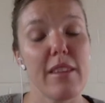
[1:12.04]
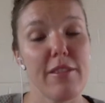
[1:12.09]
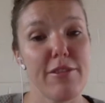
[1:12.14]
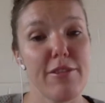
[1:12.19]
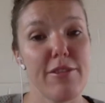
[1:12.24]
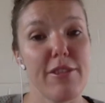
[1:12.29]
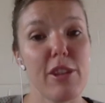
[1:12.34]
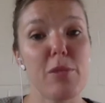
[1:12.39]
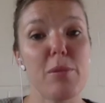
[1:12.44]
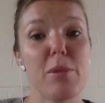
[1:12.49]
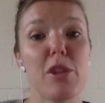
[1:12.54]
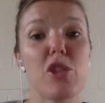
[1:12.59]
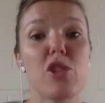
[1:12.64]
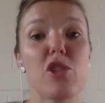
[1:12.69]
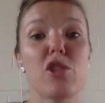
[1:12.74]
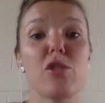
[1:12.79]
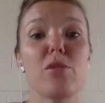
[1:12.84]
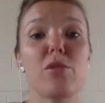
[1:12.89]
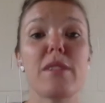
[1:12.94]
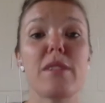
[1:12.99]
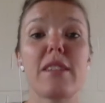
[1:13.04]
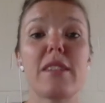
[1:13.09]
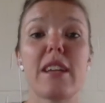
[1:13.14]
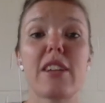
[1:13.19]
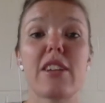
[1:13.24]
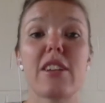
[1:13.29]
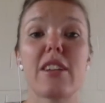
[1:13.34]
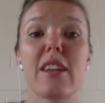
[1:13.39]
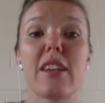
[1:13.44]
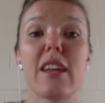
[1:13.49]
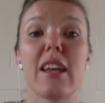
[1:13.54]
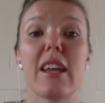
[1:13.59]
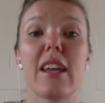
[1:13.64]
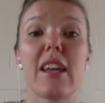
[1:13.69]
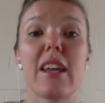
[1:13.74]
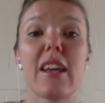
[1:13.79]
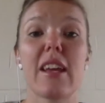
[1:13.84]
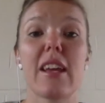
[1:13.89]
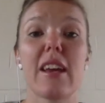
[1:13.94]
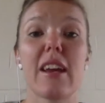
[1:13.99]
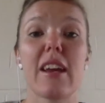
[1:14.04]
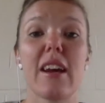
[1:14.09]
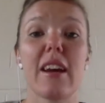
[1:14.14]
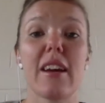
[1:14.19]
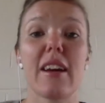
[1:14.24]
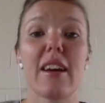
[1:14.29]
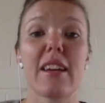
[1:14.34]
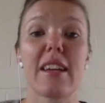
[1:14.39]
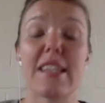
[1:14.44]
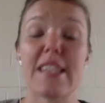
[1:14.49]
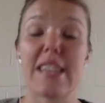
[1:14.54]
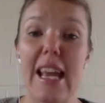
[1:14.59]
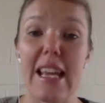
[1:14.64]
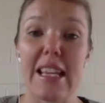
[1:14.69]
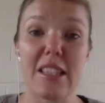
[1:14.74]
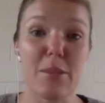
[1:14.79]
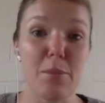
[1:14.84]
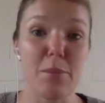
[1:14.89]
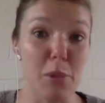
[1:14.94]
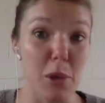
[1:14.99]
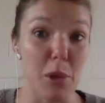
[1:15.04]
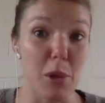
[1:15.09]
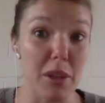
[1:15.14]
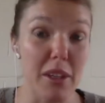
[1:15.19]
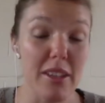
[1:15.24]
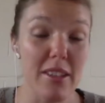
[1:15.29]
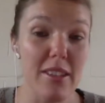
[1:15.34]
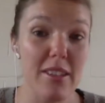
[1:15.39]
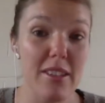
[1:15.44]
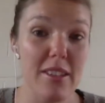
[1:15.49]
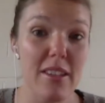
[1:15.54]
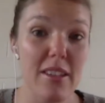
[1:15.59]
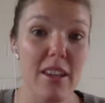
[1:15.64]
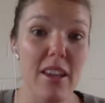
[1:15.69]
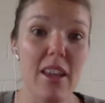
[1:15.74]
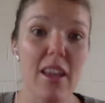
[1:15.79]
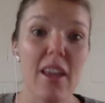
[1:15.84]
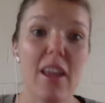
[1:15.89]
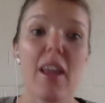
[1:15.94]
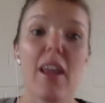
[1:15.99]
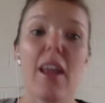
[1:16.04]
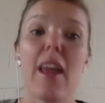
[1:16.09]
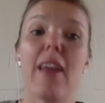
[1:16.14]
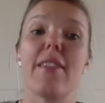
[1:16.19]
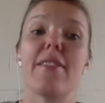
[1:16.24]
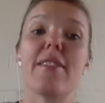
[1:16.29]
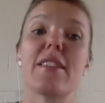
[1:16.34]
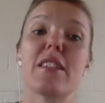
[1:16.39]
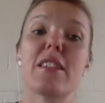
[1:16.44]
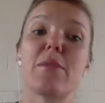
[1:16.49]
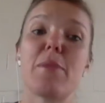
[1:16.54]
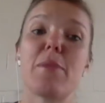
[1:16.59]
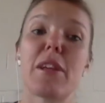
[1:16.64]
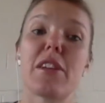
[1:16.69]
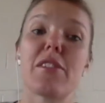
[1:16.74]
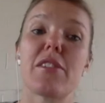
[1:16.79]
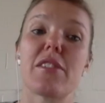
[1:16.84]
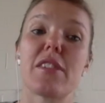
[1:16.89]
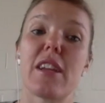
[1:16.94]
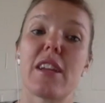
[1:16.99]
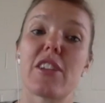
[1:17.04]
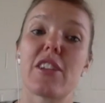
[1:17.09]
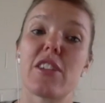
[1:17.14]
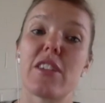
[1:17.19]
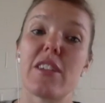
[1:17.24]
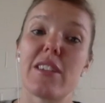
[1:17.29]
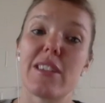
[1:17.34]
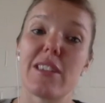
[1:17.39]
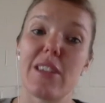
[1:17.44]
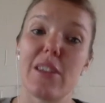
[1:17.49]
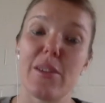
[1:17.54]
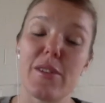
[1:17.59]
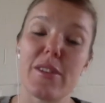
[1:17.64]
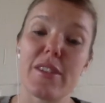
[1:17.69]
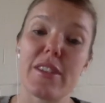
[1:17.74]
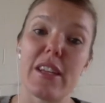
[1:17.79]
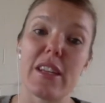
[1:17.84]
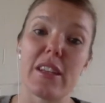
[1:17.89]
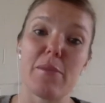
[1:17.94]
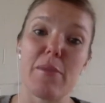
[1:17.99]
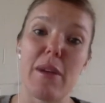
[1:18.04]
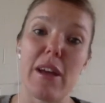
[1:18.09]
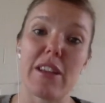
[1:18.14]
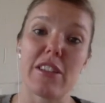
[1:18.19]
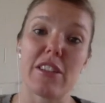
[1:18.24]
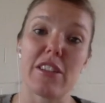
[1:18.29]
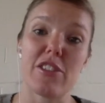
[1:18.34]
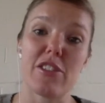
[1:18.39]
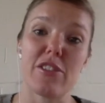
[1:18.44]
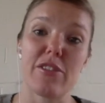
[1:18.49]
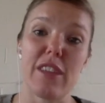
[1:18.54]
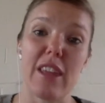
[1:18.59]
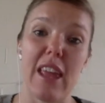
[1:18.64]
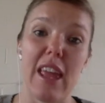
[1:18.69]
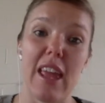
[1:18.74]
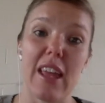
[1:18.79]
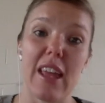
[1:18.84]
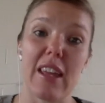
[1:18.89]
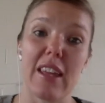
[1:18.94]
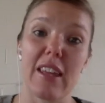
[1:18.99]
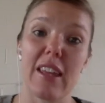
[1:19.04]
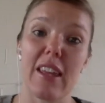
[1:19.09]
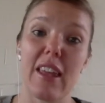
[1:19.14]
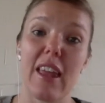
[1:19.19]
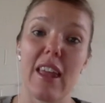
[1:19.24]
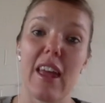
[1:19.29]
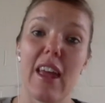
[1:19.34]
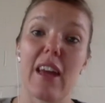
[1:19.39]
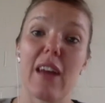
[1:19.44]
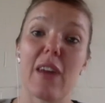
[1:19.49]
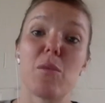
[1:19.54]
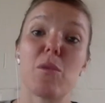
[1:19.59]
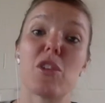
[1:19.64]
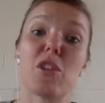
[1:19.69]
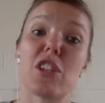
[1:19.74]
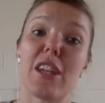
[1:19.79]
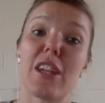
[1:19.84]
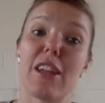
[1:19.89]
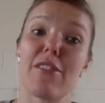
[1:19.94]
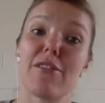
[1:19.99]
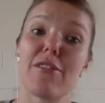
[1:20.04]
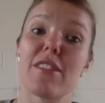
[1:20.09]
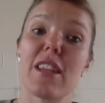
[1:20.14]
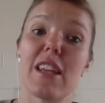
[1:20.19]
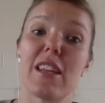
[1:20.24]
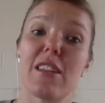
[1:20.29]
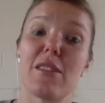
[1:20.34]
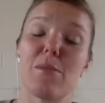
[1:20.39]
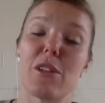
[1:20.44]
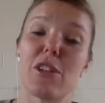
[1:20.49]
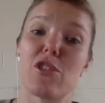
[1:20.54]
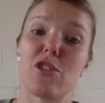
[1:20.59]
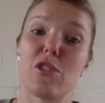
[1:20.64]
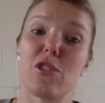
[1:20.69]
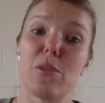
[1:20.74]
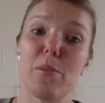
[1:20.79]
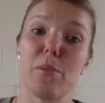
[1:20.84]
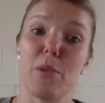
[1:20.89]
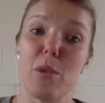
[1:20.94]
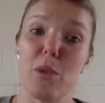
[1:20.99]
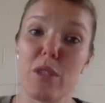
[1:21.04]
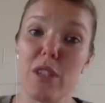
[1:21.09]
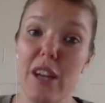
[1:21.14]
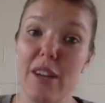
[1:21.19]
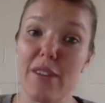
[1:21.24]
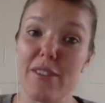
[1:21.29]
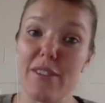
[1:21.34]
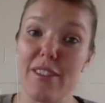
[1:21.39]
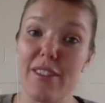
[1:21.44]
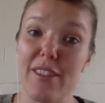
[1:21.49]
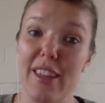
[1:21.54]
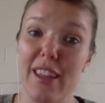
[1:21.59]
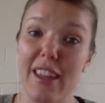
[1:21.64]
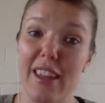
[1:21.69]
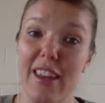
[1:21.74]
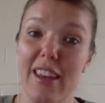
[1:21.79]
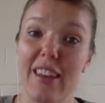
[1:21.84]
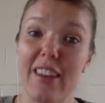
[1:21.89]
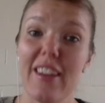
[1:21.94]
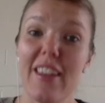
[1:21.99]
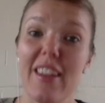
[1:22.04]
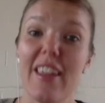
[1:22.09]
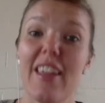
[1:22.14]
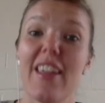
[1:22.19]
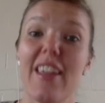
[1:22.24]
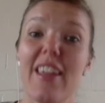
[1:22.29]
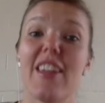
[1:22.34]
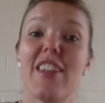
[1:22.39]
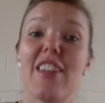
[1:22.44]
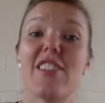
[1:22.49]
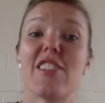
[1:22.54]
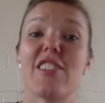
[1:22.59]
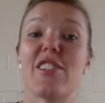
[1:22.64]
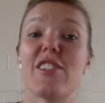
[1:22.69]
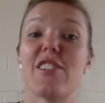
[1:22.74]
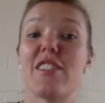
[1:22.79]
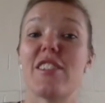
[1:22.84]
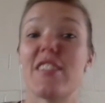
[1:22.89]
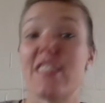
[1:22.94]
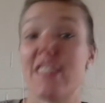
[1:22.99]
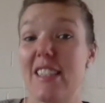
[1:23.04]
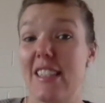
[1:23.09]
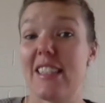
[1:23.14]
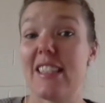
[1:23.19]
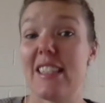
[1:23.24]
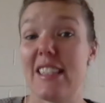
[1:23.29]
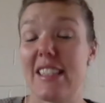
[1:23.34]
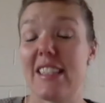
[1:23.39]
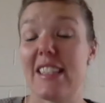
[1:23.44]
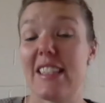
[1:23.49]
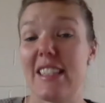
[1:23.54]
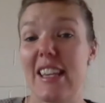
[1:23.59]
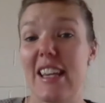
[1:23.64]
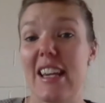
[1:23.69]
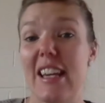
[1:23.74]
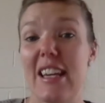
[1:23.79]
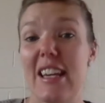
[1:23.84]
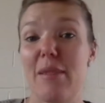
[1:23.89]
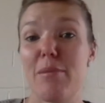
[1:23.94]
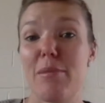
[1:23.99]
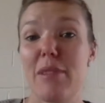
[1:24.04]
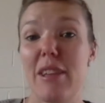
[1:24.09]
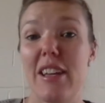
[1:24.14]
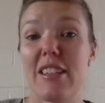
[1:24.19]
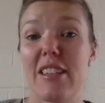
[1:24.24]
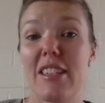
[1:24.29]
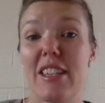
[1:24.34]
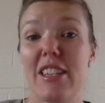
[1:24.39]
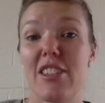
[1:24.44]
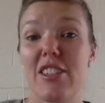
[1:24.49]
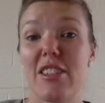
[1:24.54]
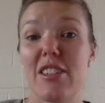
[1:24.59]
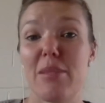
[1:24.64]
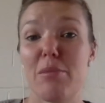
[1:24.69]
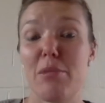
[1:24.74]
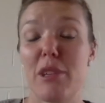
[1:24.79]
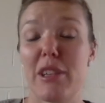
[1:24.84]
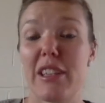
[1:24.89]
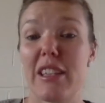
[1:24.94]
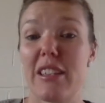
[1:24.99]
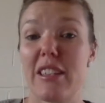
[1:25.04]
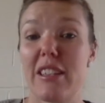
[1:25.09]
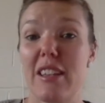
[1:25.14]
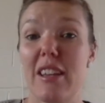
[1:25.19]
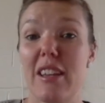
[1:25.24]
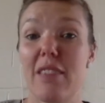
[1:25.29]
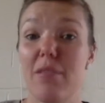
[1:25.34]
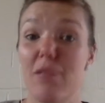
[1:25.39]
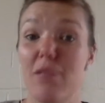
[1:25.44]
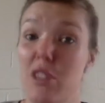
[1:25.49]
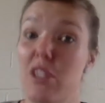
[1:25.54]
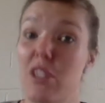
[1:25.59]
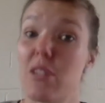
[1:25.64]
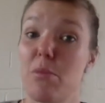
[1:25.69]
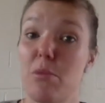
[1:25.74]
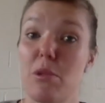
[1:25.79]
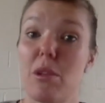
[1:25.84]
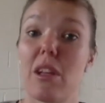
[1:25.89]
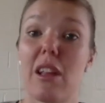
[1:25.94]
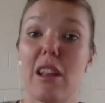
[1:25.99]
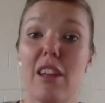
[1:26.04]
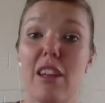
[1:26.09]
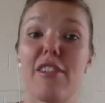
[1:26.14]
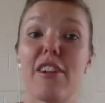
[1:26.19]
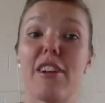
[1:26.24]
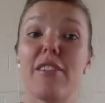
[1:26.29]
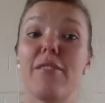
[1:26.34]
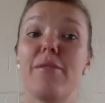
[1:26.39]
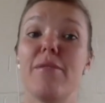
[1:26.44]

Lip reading: fallopian tube is actually contains mucus, and this is because it actually slows down the passage of the egg, which gives the endometrium more time to thicken, so to sustain implantation in pregnancy, which is pretty clever.